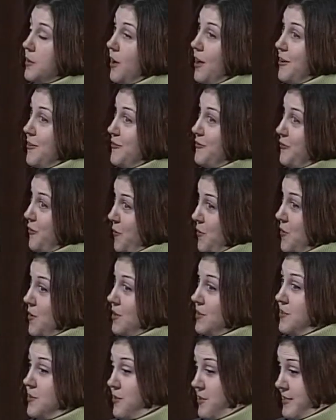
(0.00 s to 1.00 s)
are
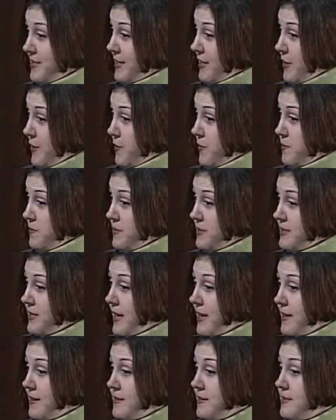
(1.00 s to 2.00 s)
4 nursing homes
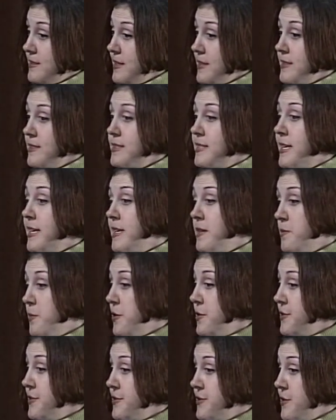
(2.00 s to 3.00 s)
and 16
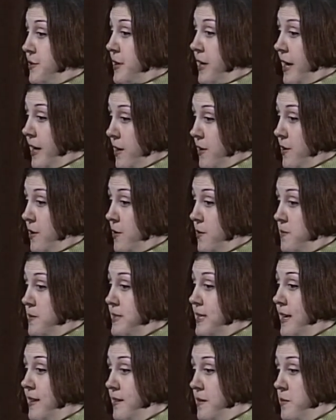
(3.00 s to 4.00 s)
personal care homes.
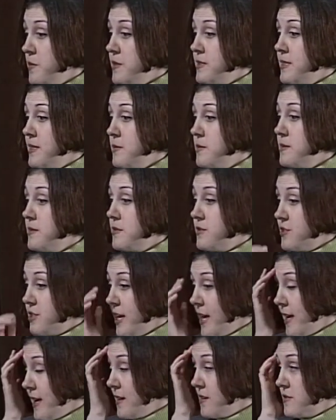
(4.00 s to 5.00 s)
That number seems to
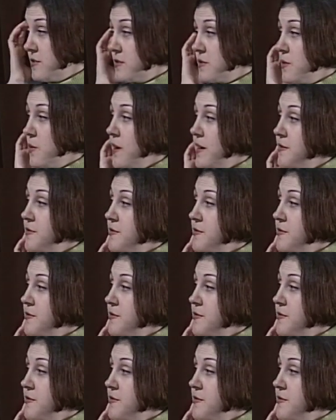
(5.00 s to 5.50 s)
change quite